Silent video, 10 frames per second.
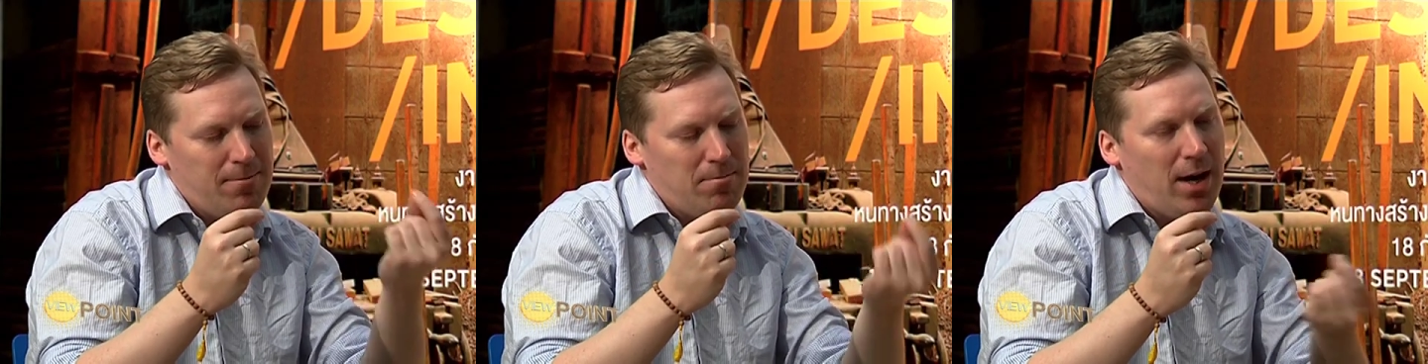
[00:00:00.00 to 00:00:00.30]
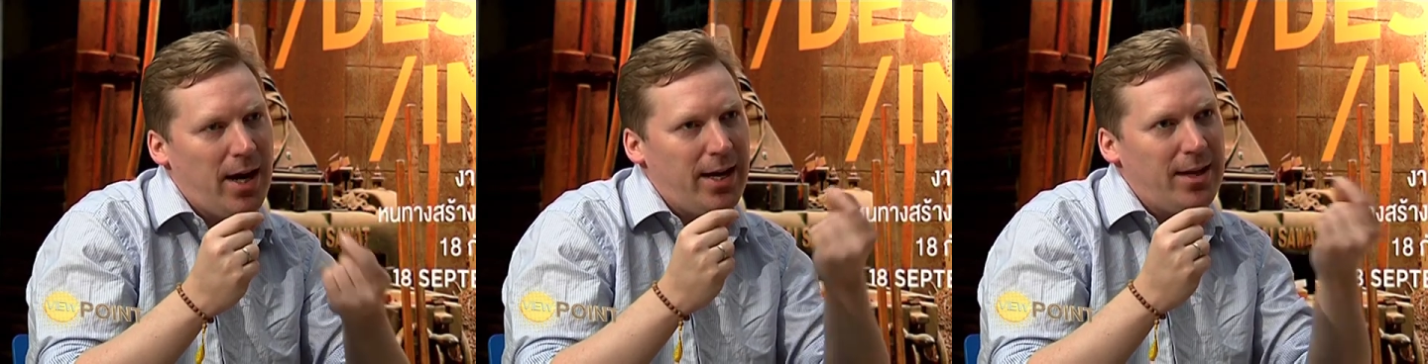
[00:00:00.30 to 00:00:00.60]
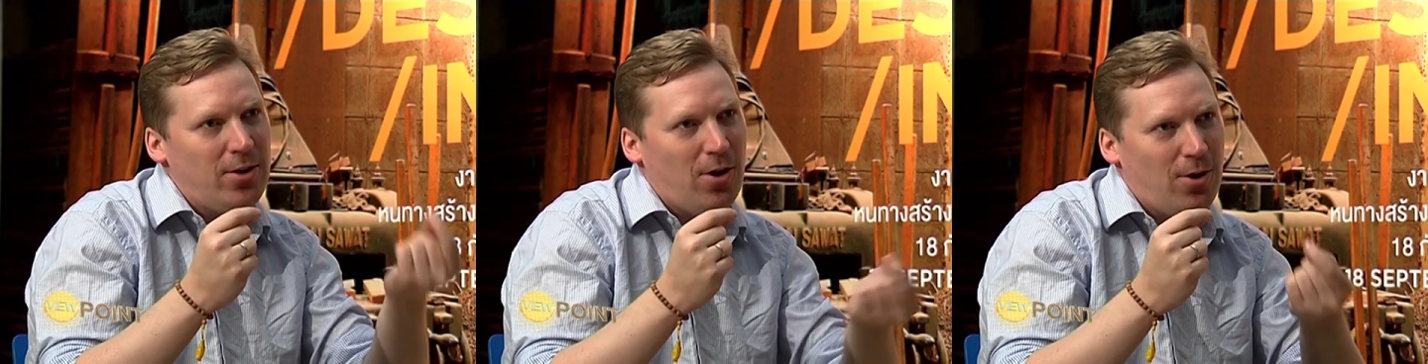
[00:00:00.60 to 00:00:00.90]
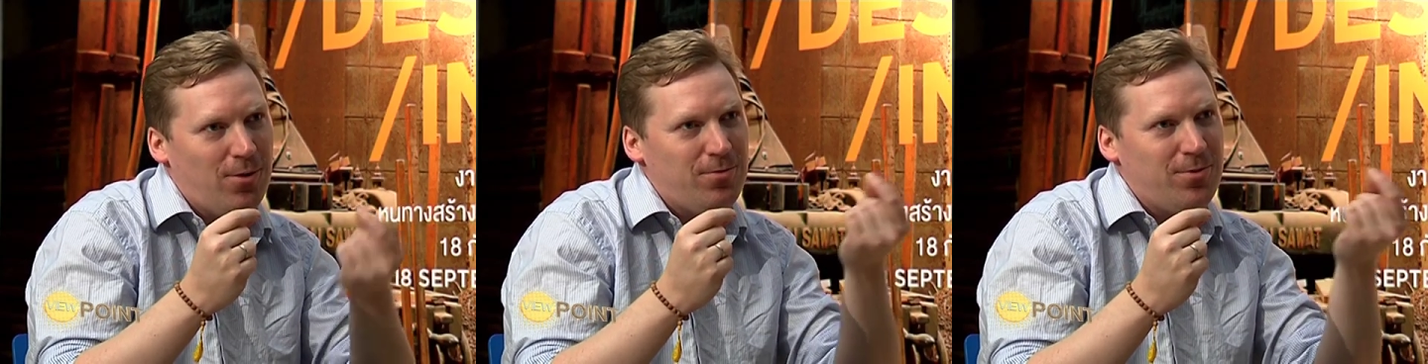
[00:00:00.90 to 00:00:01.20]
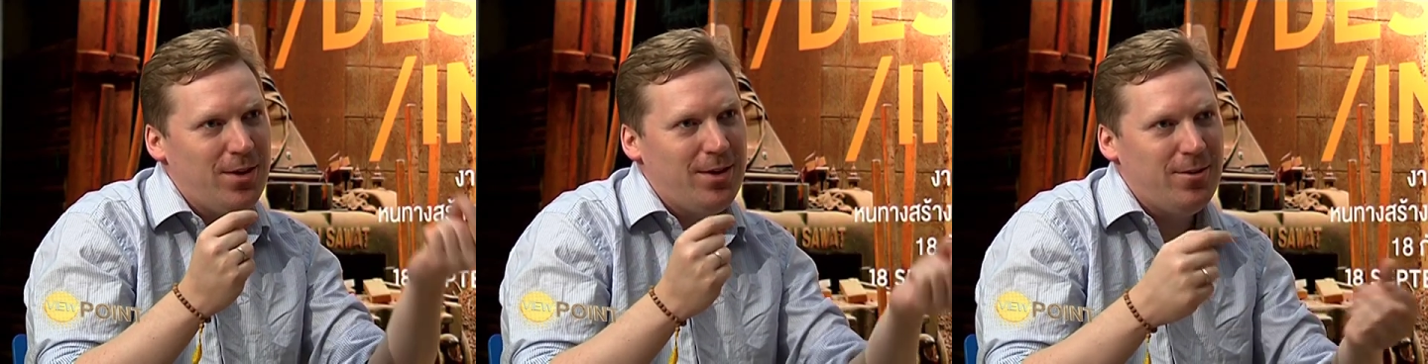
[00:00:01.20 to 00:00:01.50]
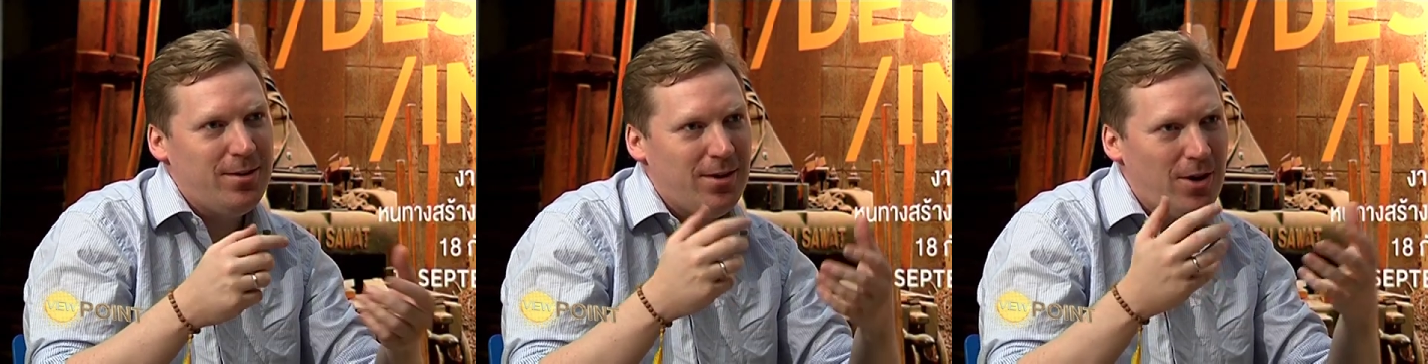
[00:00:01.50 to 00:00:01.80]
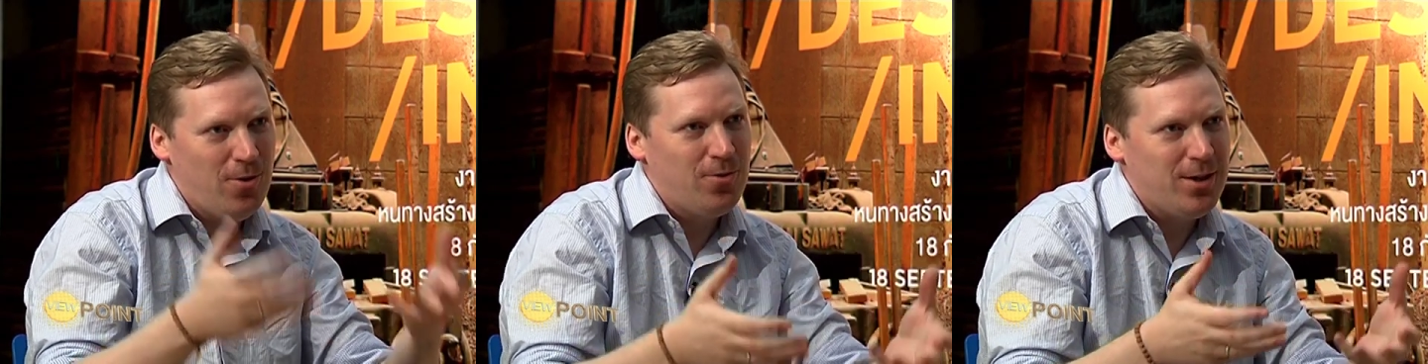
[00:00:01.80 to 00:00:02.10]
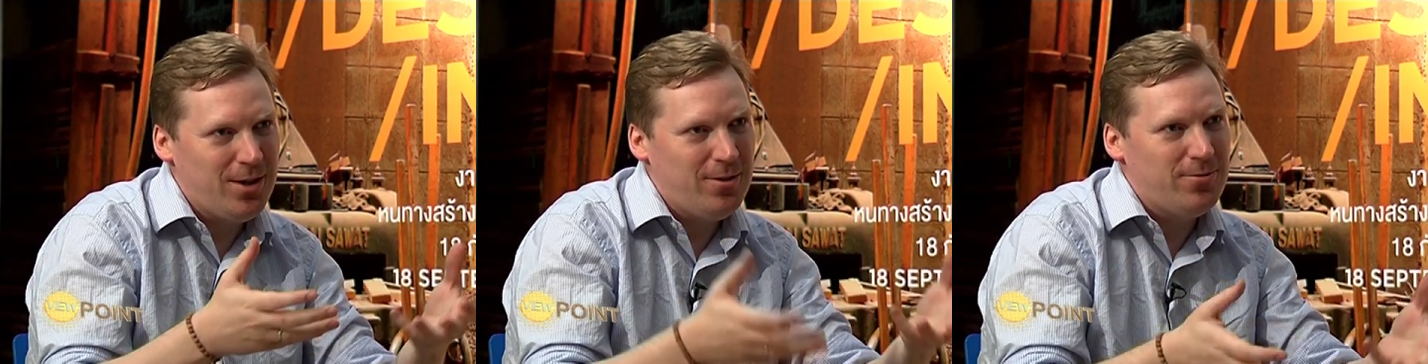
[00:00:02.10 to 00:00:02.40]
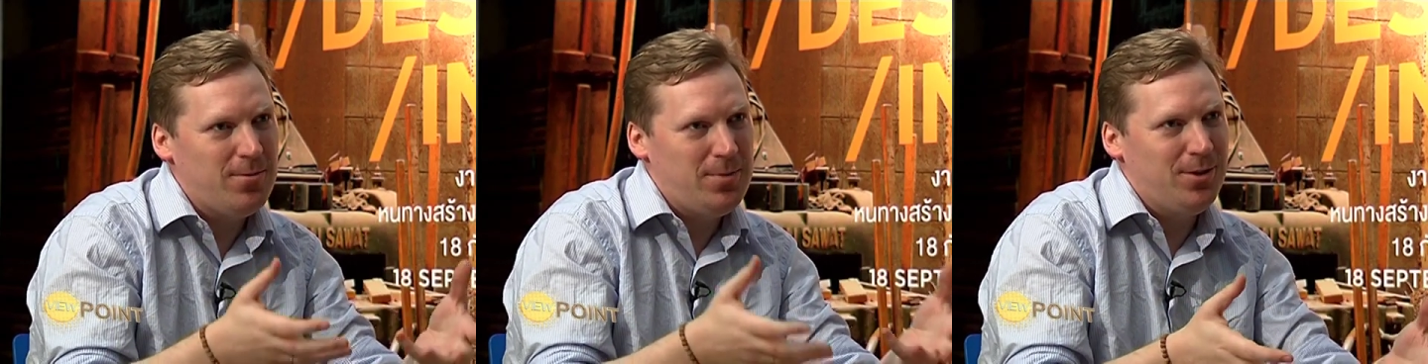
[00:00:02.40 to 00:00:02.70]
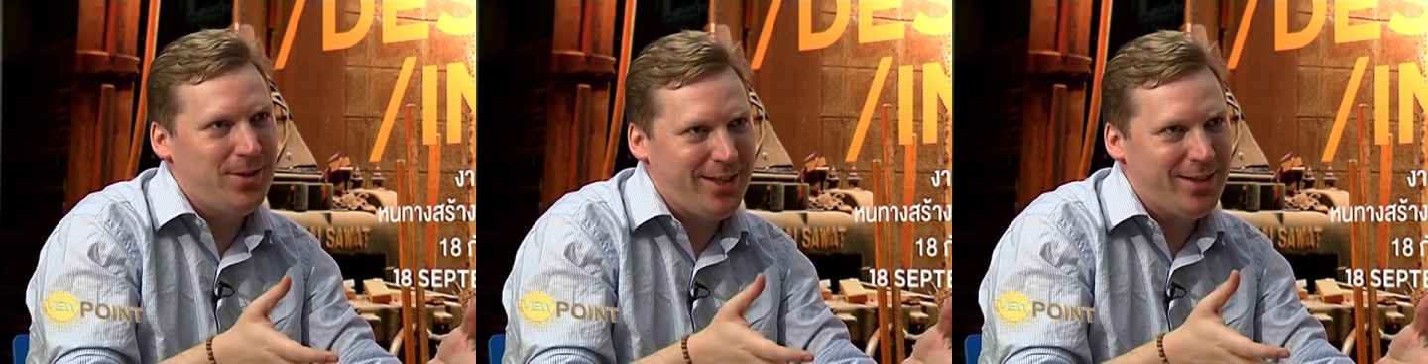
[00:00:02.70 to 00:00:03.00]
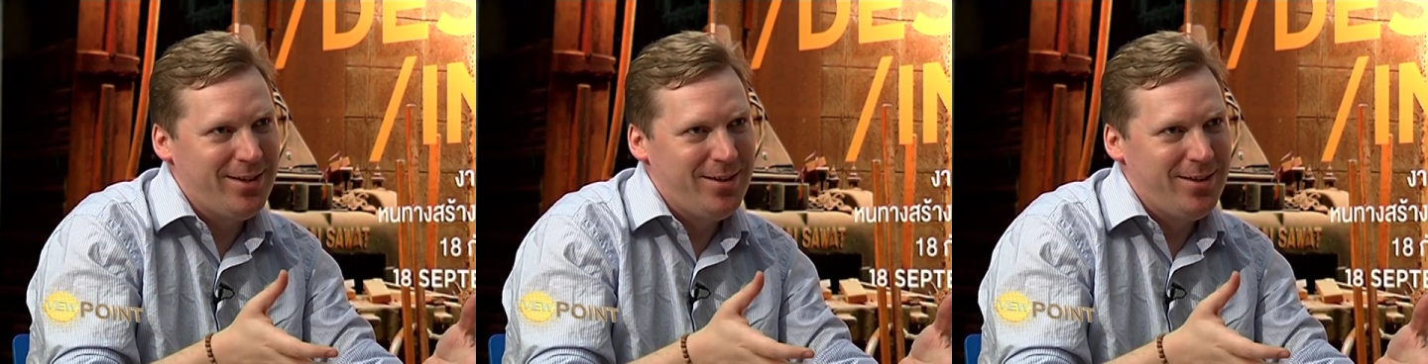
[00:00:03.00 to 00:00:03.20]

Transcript: the mind of the owner of the building.